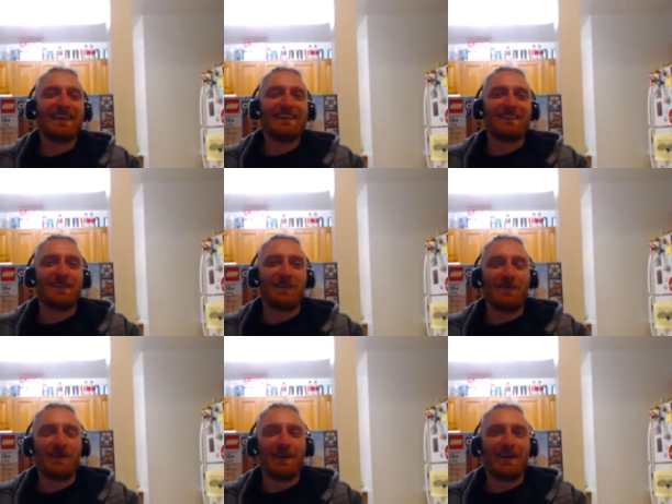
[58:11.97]

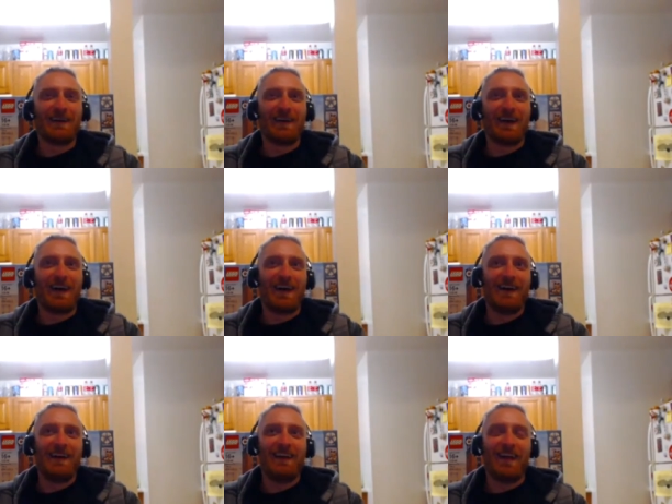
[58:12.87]
so
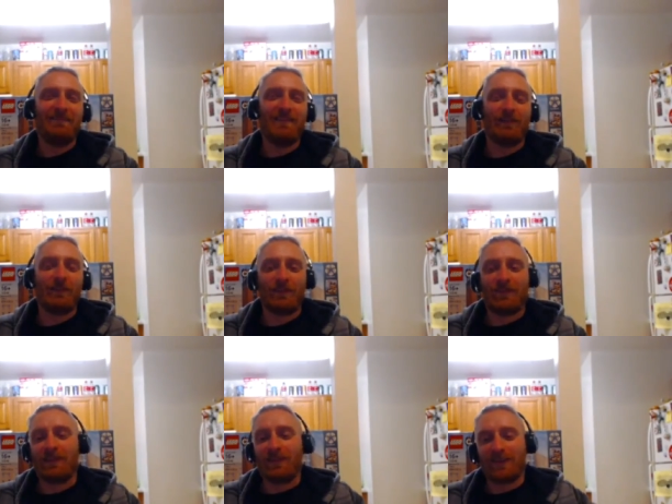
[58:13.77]
I I've never
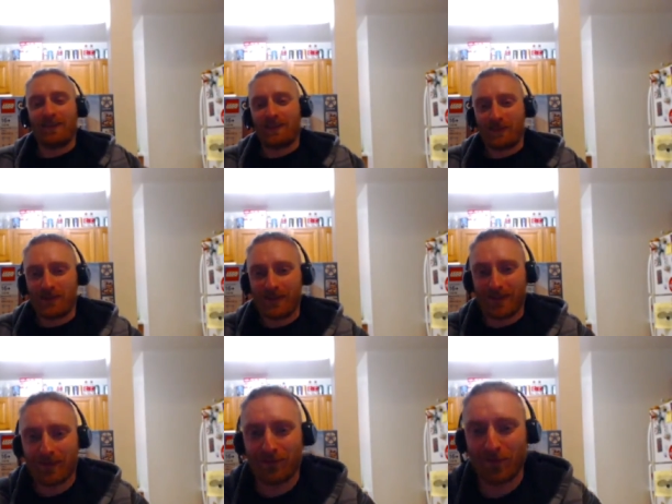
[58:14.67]
looked at the architecture
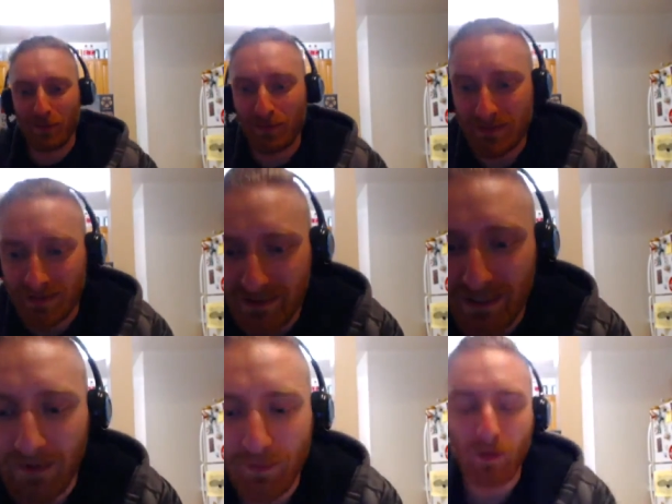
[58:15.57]
sets from a business
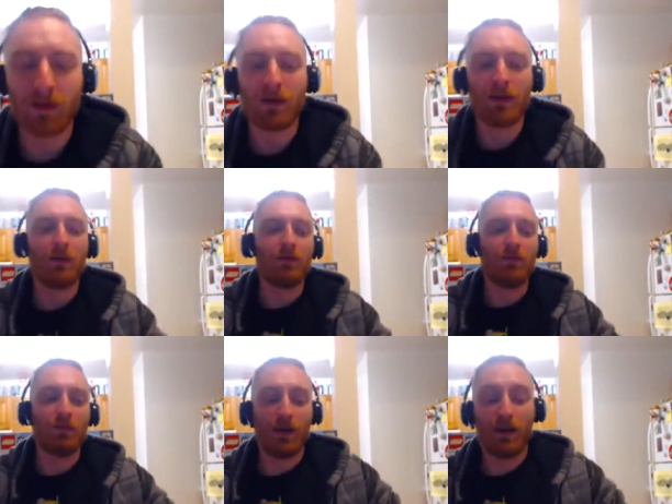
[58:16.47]
standpoint,
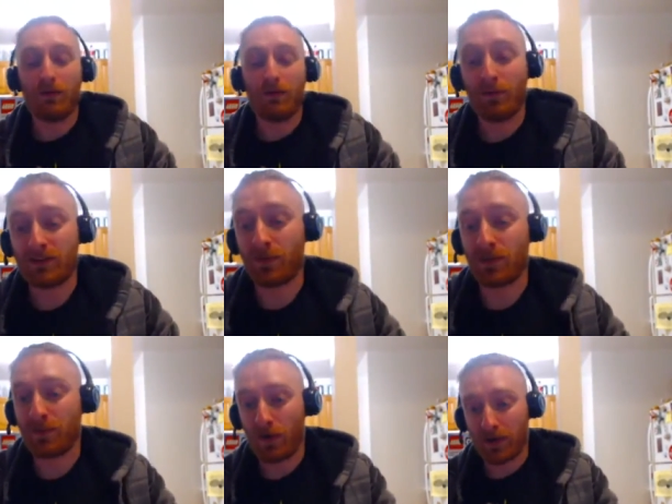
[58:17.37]
uh, for as far
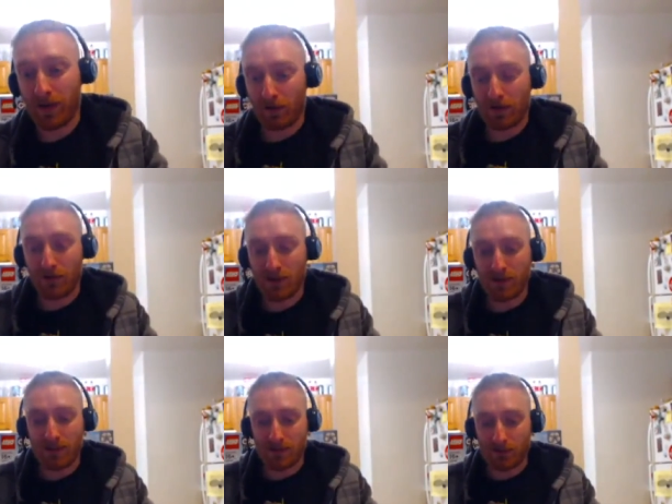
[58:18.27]
as parting out goes,
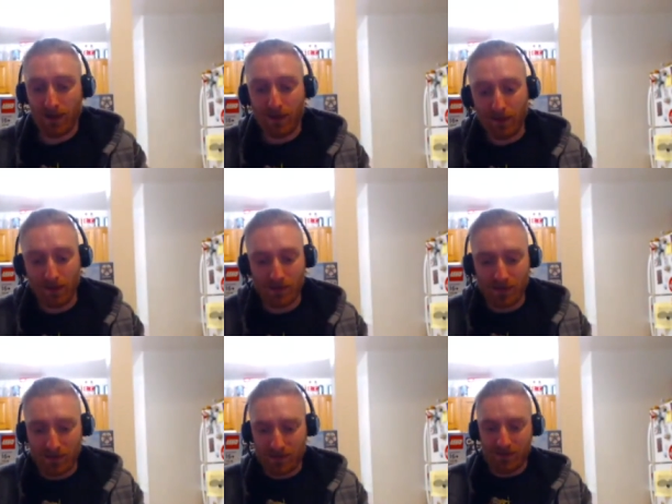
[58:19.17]
because you're right, they're
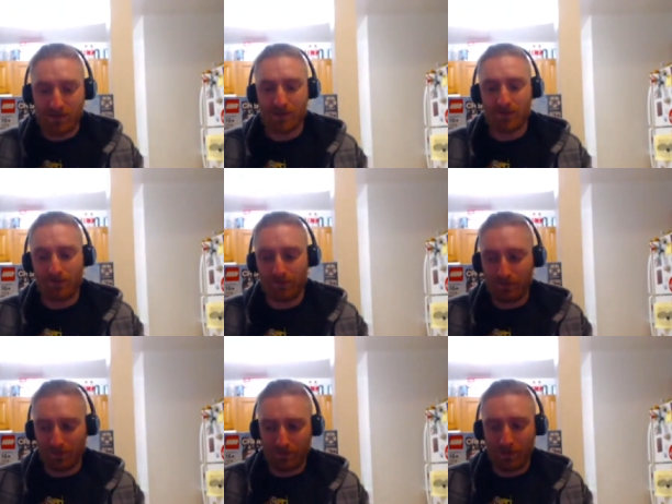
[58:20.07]
just
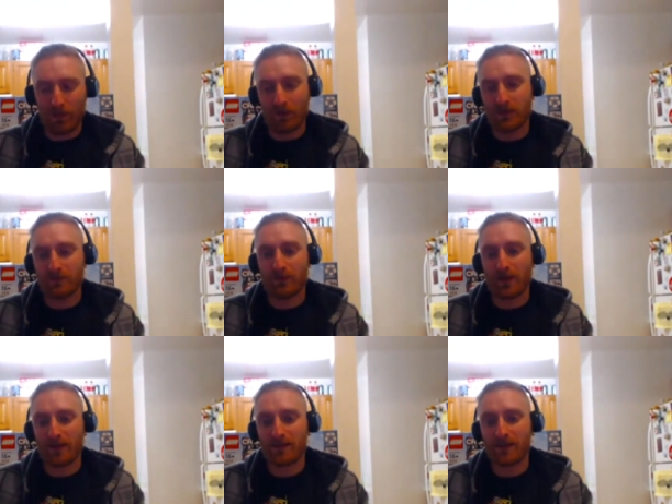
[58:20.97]
they're just
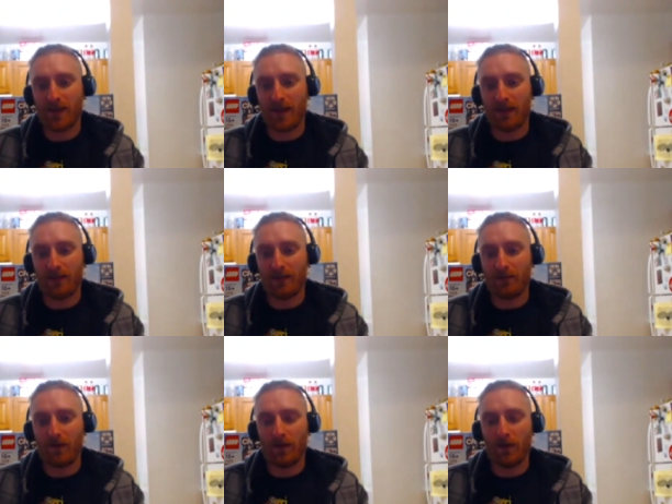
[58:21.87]
bricks and they're
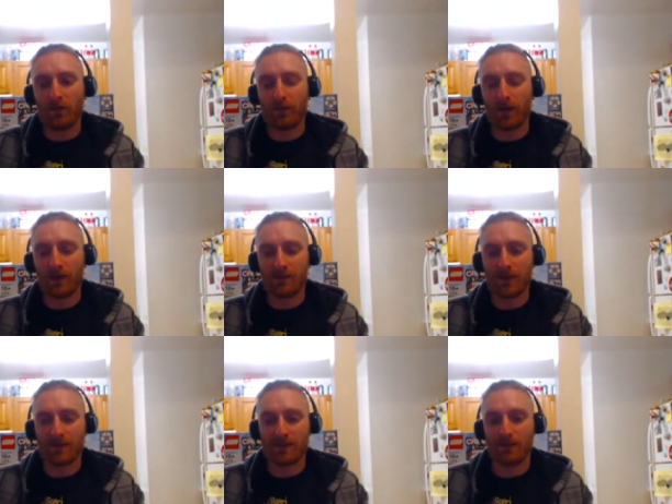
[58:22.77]
very overpriced
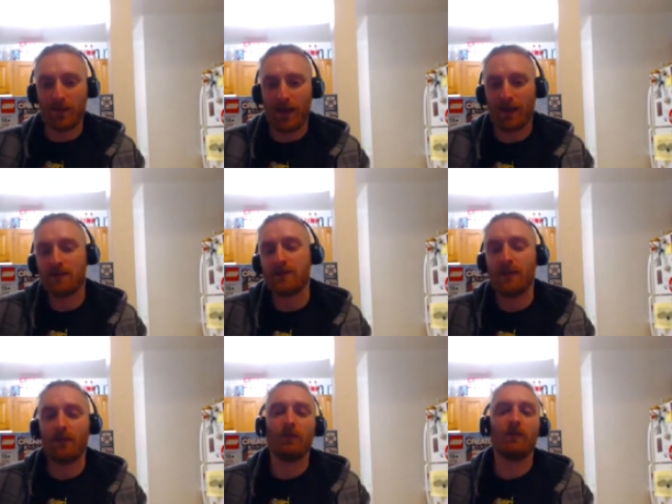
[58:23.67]
because of the package
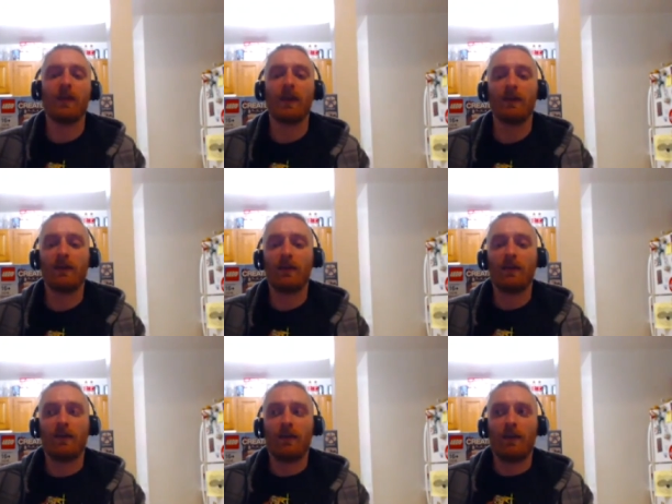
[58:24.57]
deal you get.
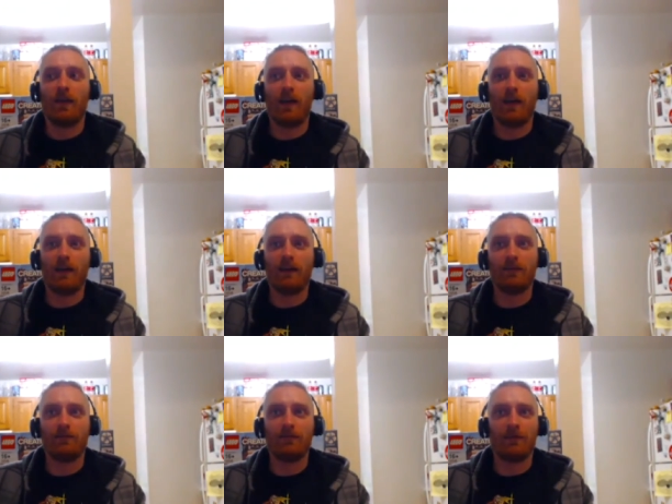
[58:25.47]
Yep. And
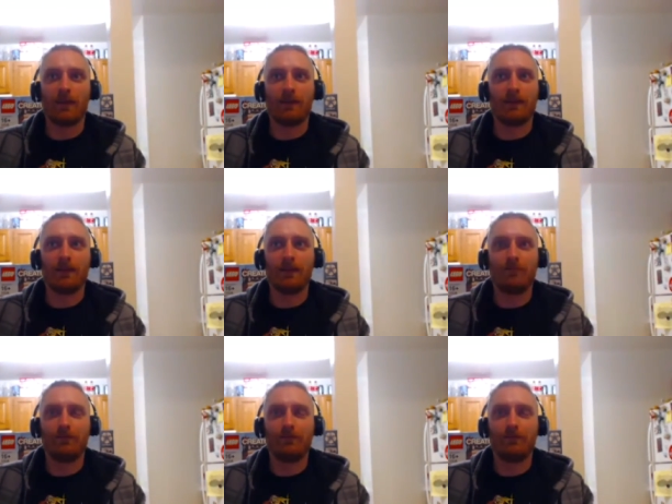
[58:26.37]
like the